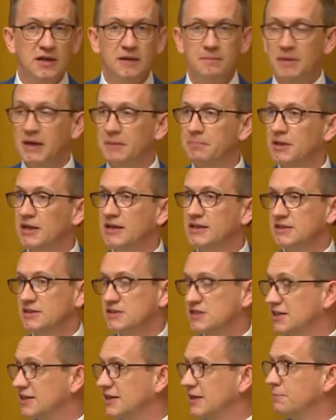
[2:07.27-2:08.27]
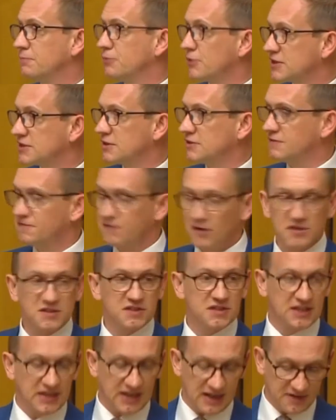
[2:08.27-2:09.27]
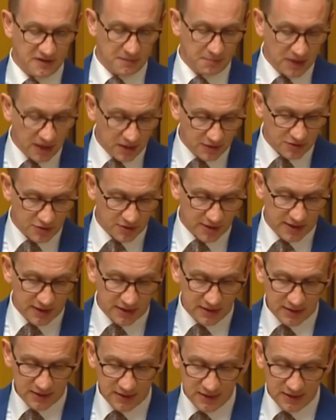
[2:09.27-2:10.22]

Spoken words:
people exiting prison, foster care, the military,